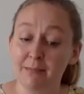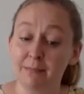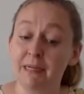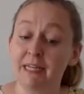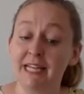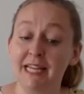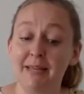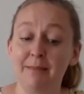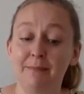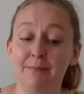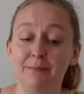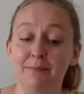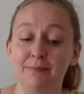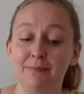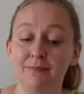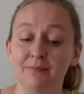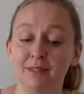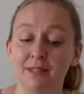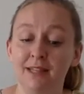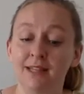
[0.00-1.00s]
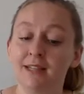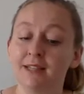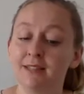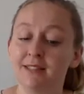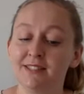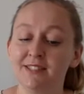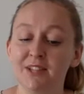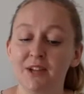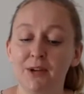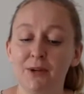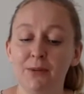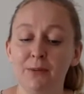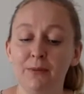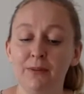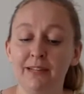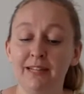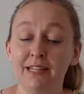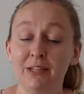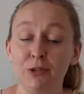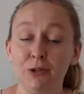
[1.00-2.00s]
bunny. So
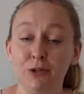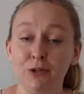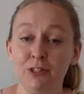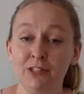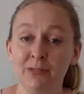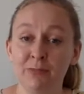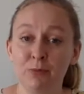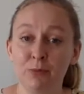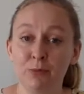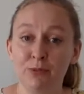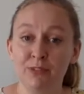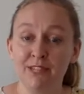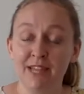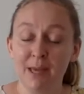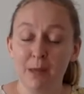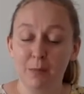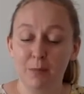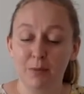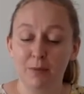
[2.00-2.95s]
he took a small sip.